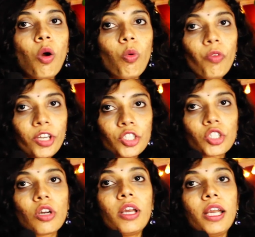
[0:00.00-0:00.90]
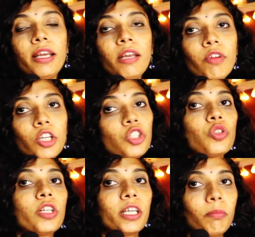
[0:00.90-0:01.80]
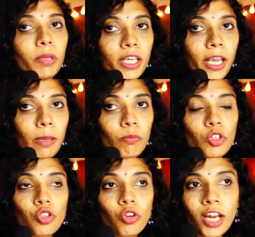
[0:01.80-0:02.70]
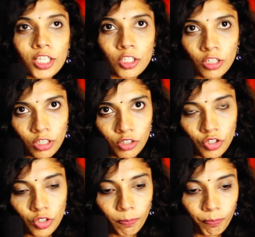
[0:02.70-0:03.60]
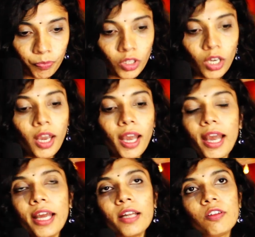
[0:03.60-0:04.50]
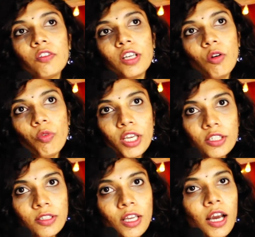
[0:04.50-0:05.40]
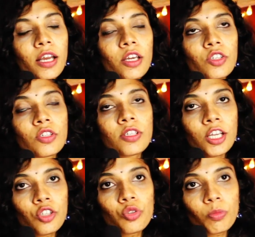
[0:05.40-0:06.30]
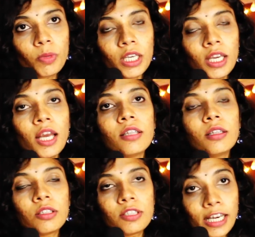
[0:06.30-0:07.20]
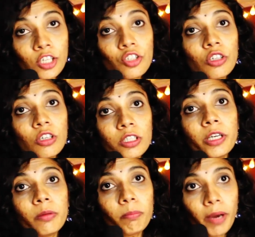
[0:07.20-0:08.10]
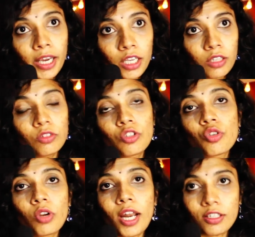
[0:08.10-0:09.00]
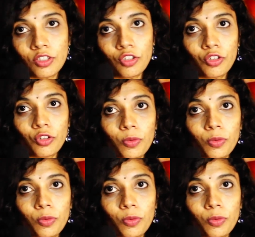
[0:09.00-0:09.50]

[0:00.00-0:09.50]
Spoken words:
which eventually became Zoroastrianism. And the Avesta is said to be the text written by Zoroaster.